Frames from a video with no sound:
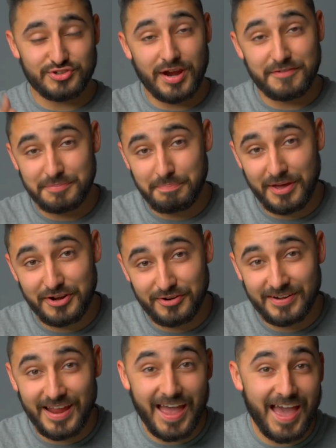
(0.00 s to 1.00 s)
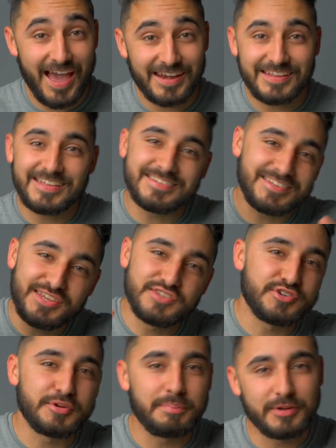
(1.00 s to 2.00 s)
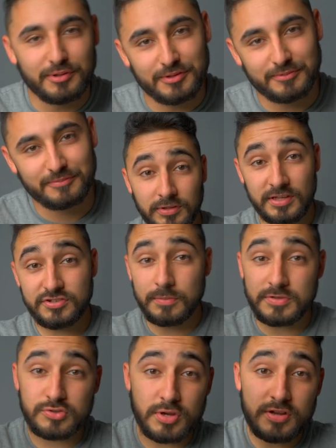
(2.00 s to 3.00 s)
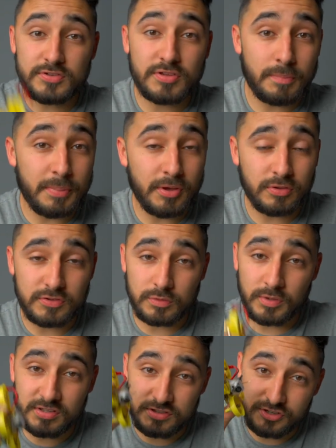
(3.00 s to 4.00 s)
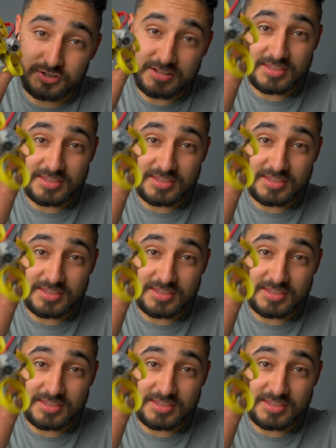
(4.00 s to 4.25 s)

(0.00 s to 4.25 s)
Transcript: drives better and it's easier to build. Let's jump straight into the build so we can turn